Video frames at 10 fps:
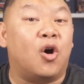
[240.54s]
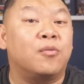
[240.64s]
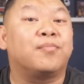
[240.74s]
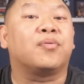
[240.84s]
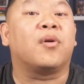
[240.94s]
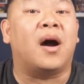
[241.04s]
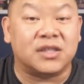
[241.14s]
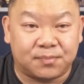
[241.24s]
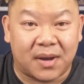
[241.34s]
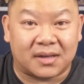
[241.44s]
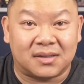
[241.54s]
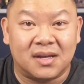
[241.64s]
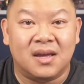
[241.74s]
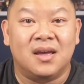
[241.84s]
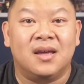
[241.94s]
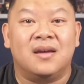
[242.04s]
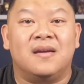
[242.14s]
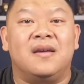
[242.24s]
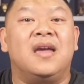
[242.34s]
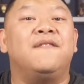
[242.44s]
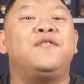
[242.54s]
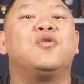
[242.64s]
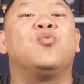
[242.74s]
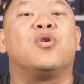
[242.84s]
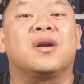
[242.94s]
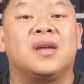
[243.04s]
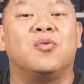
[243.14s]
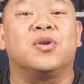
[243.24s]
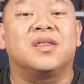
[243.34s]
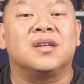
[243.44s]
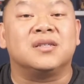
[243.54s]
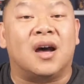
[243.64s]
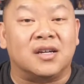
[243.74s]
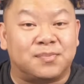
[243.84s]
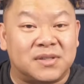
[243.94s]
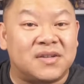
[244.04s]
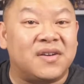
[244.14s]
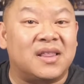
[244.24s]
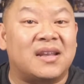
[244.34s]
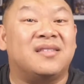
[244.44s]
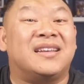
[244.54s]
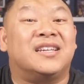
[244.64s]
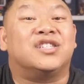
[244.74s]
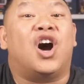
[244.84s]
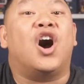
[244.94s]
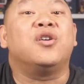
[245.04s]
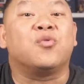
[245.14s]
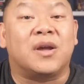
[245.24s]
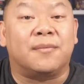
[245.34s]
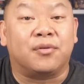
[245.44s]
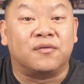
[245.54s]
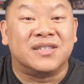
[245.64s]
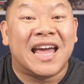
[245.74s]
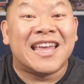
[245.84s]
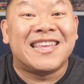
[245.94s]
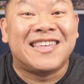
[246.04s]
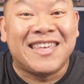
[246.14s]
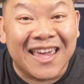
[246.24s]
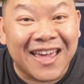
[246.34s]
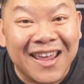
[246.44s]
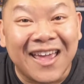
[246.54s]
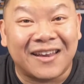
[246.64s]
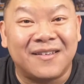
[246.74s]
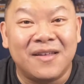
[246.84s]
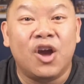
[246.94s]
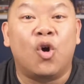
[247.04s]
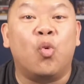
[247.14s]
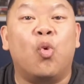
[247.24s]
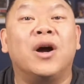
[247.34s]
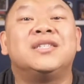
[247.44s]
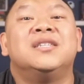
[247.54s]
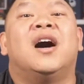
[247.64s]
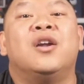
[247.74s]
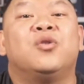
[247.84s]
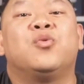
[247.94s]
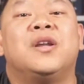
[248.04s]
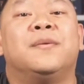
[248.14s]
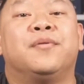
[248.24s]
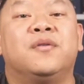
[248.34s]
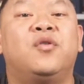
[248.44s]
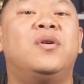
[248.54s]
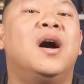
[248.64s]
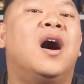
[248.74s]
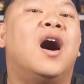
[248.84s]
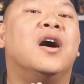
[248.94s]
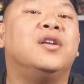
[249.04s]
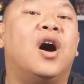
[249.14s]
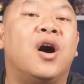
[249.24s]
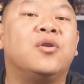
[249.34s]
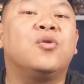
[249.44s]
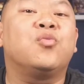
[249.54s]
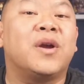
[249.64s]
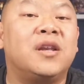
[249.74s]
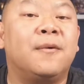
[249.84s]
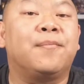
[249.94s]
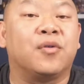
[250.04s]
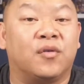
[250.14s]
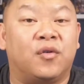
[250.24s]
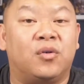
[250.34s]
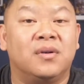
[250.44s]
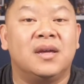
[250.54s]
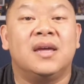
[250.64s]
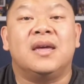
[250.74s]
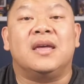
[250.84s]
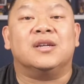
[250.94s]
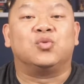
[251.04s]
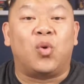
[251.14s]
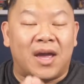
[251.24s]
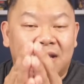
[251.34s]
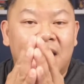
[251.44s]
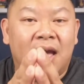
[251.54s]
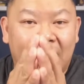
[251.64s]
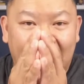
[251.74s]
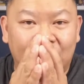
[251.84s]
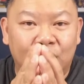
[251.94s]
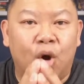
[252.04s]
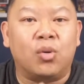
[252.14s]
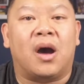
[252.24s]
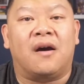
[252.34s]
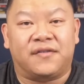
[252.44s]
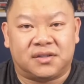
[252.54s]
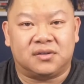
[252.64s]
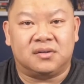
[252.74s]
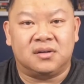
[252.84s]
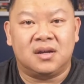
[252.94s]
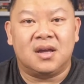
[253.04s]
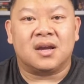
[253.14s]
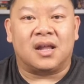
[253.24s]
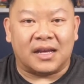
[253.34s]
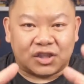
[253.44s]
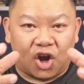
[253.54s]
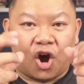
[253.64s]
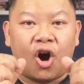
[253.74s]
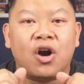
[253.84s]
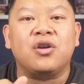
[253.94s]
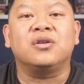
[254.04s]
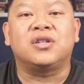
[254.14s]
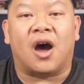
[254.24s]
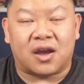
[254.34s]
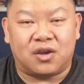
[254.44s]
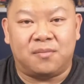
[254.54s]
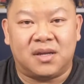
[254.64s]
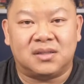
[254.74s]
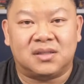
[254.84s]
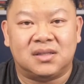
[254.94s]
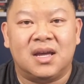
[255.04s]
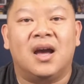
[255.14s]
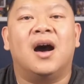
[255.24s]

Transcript: Loan Prospect. If you're working with a specific lender that does underwritten approvals, get it. What's an underwritten approval? An underwritten approval is when a loan officer collects all your documents,